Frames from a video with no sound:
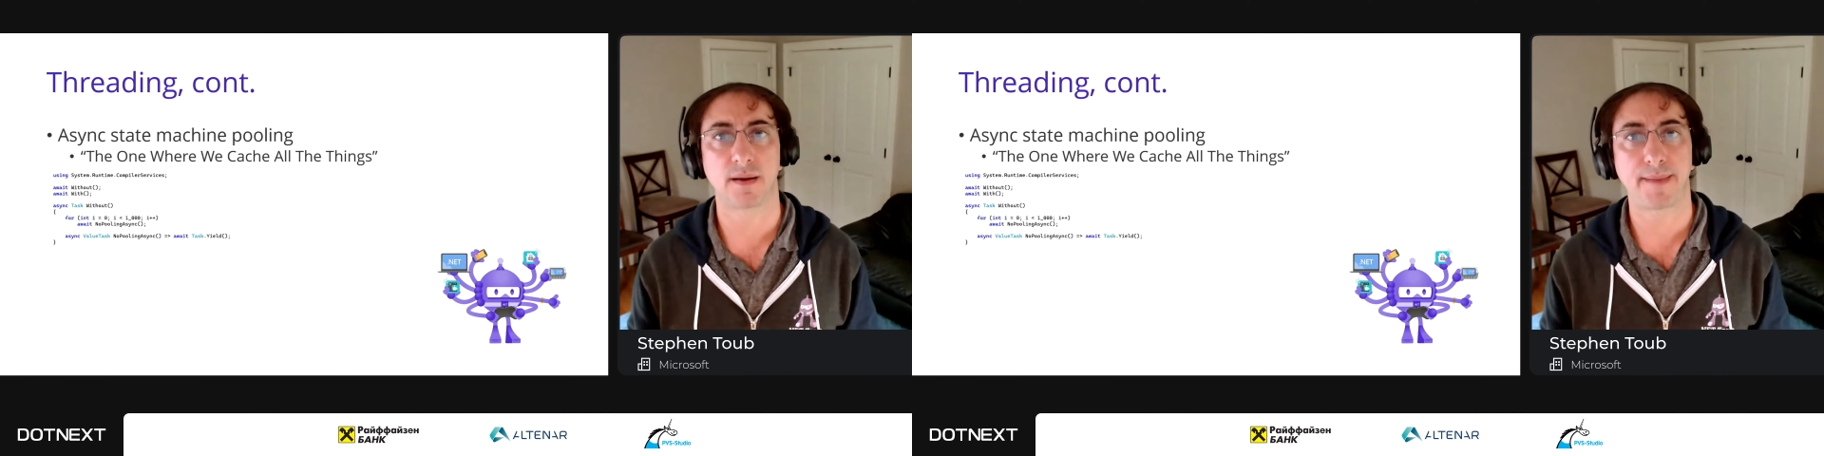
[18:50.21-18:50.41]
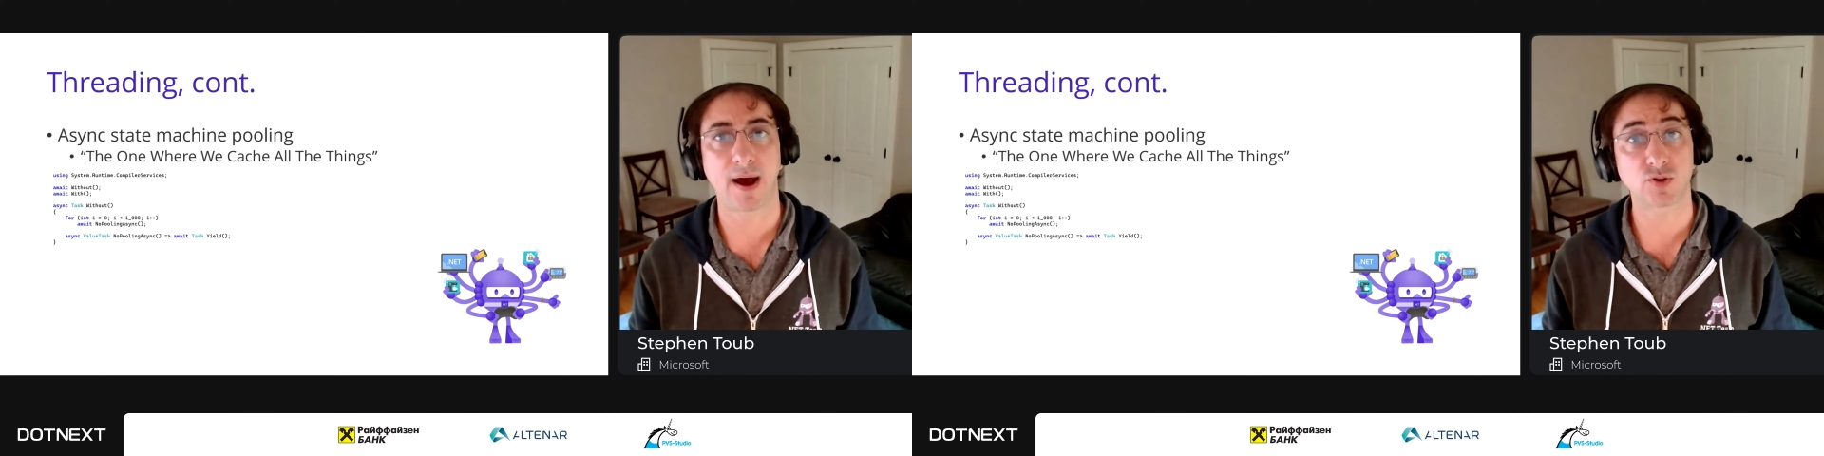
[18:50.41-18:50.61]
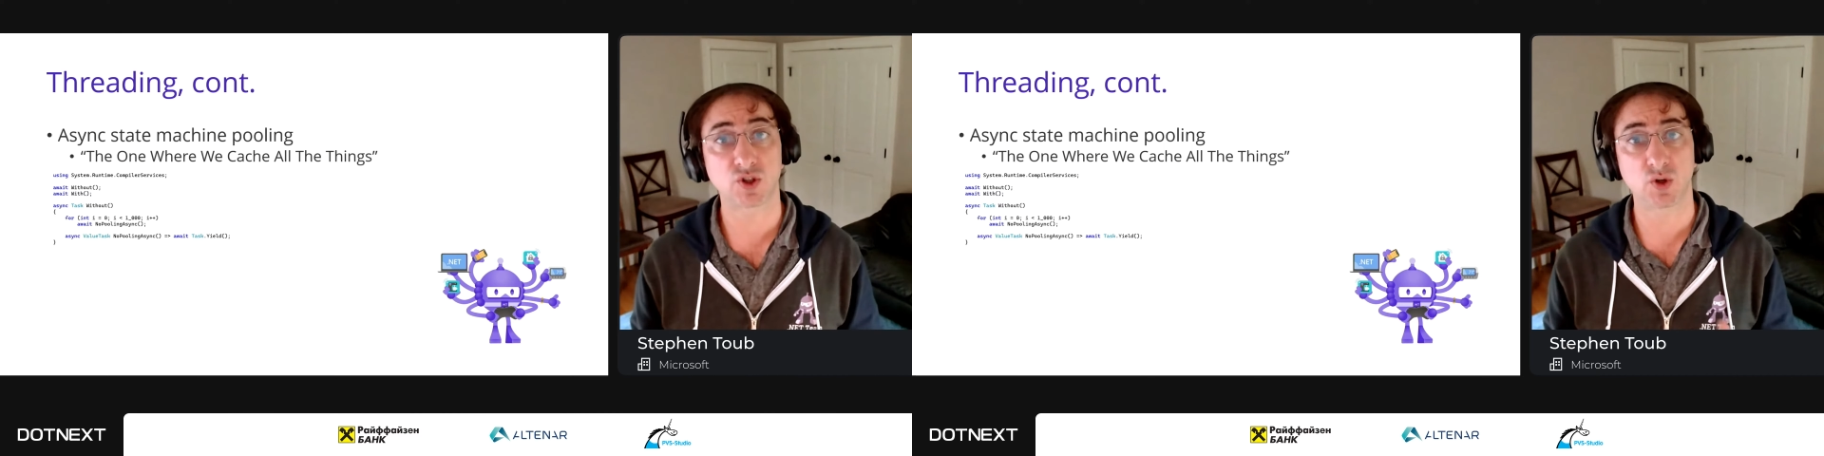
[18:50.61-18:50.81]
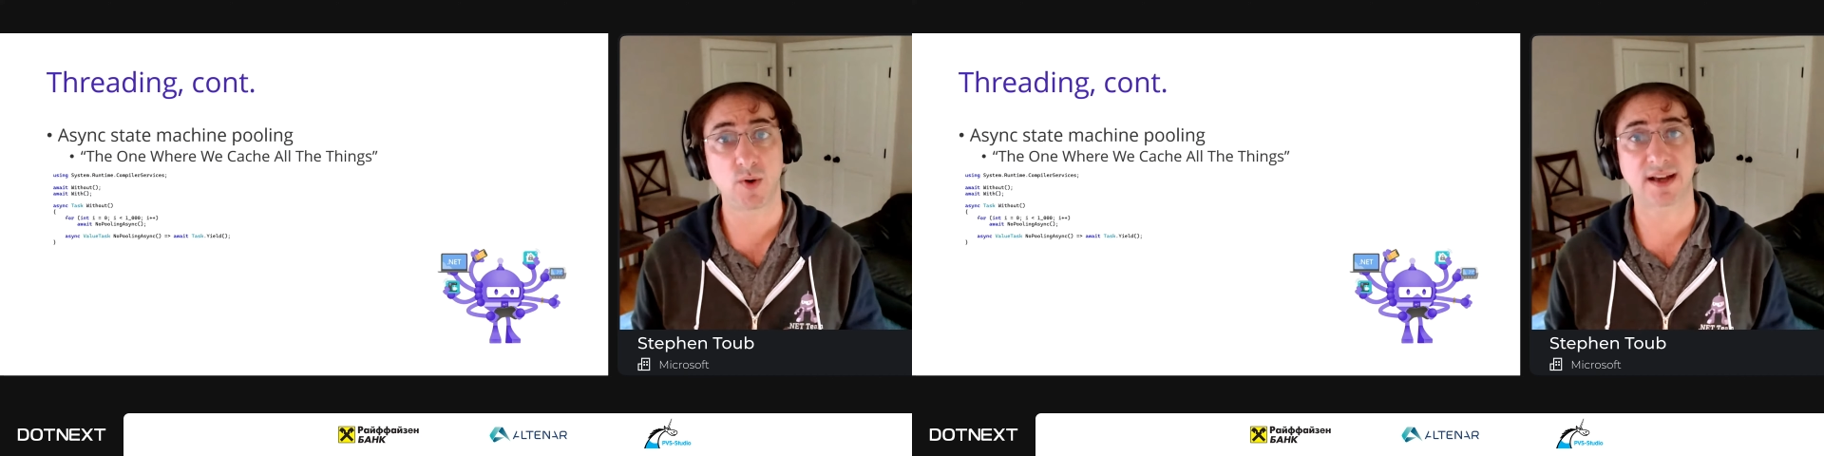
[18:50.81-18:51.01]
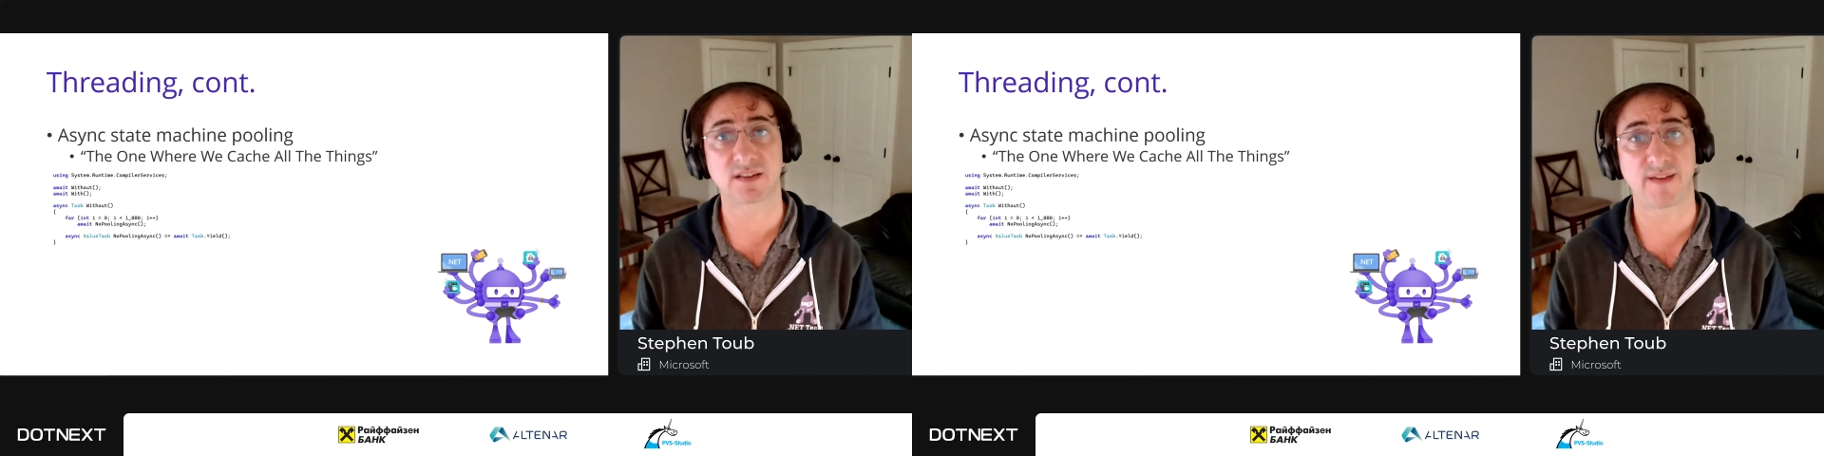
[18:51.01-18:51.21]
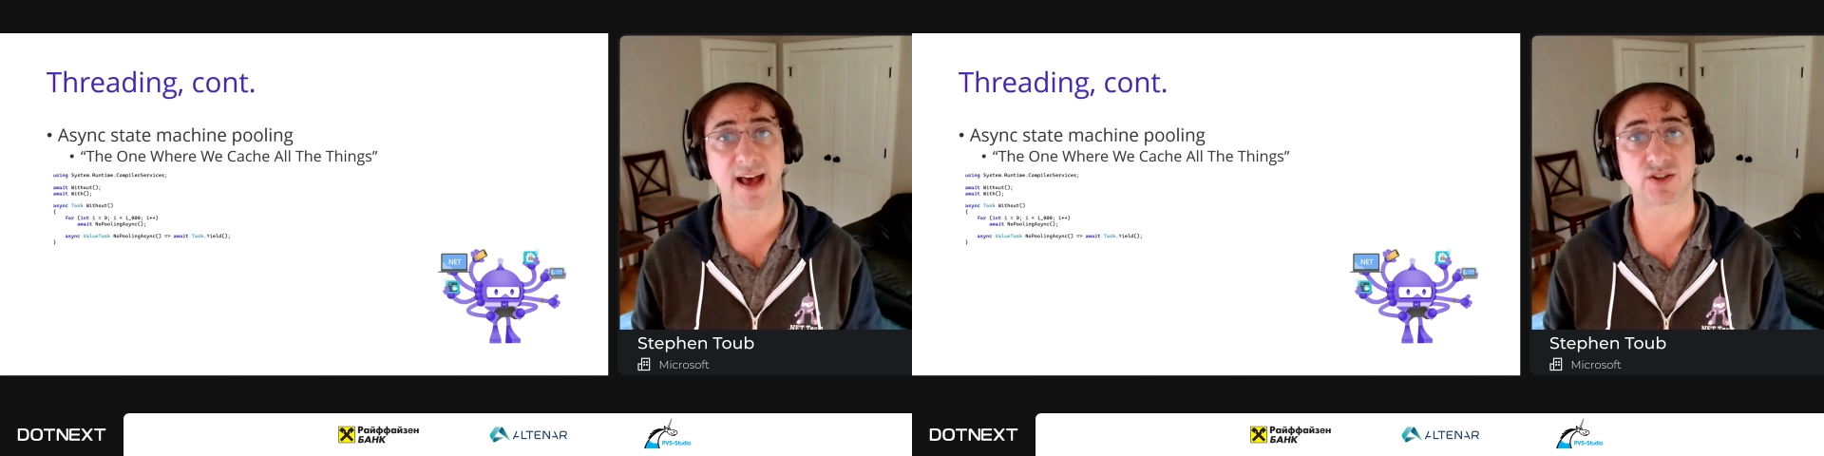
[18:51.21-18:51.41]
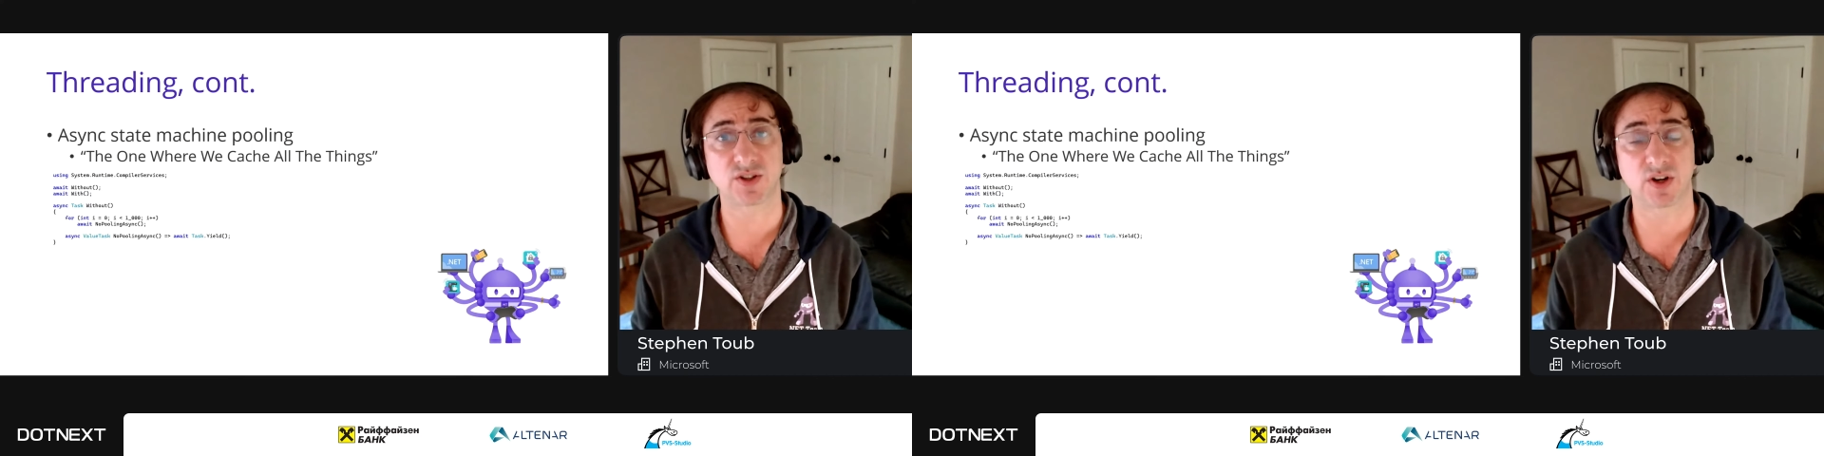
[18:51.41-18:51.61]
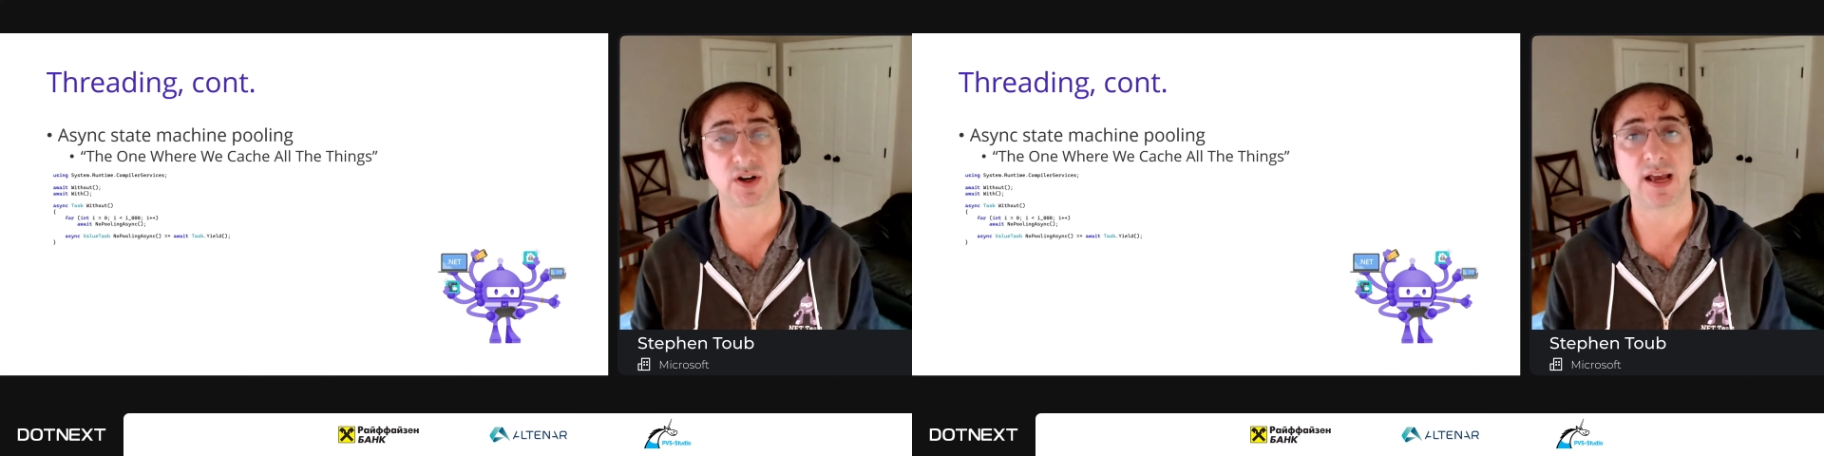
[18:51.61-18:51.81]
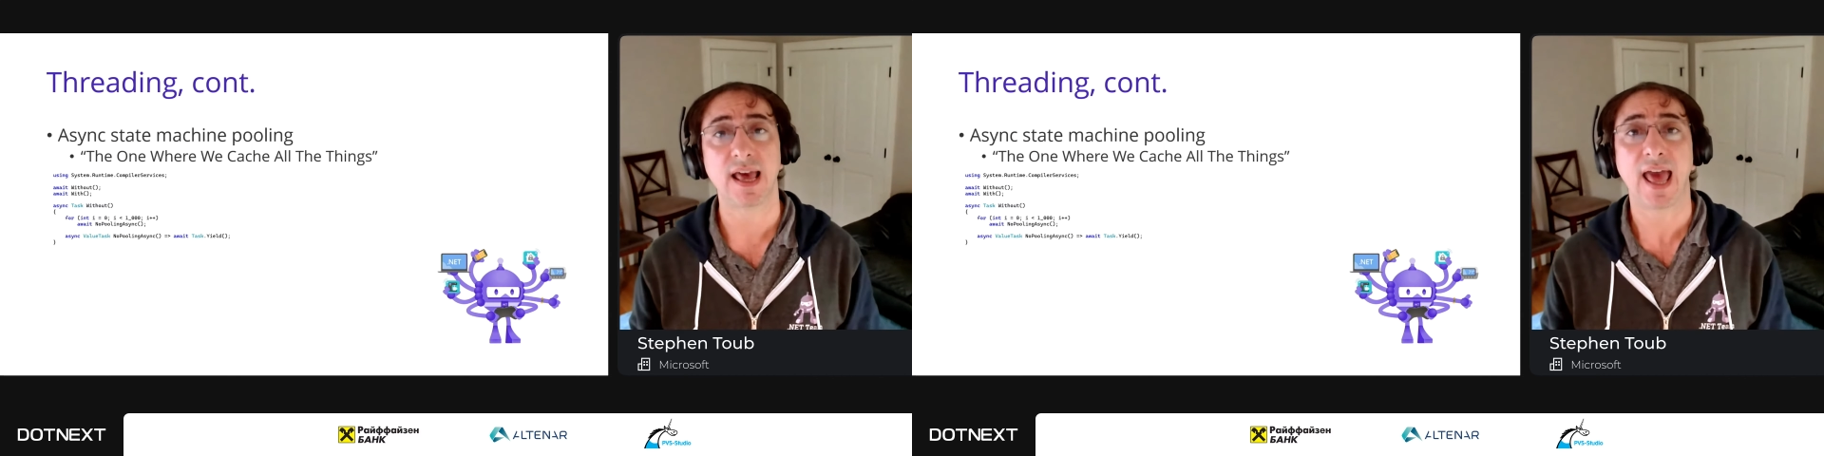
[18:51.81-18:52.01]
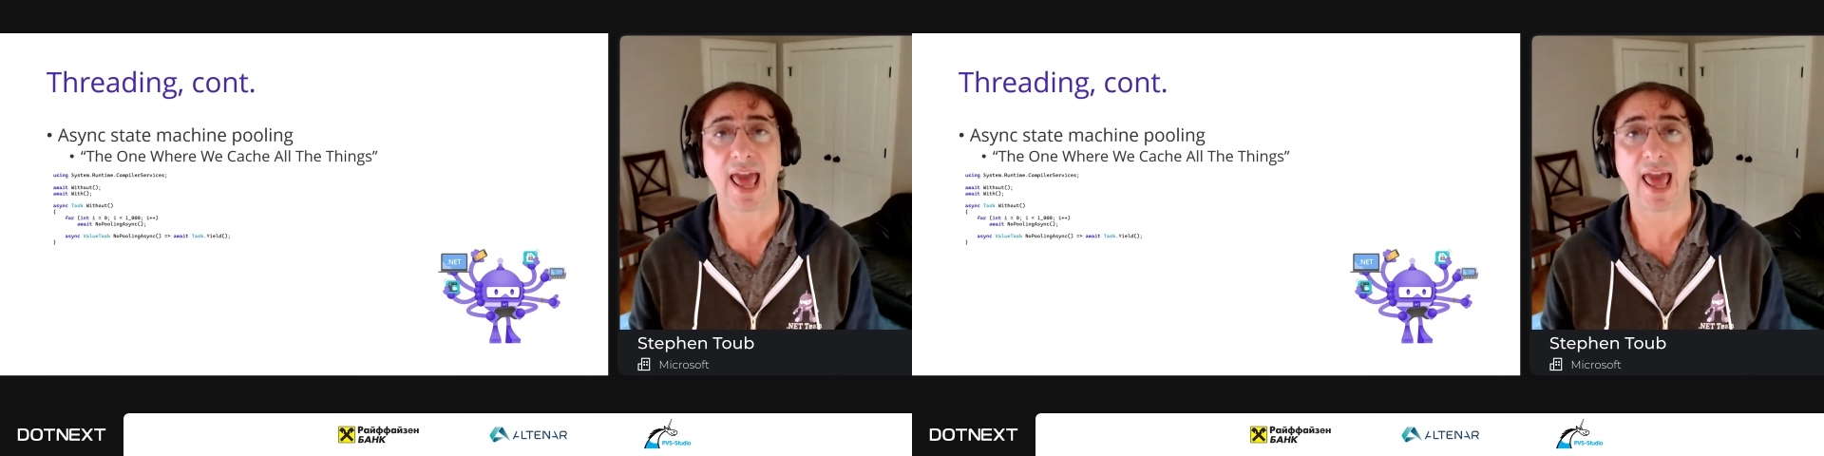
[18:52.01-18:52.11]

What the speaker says: about 2x faster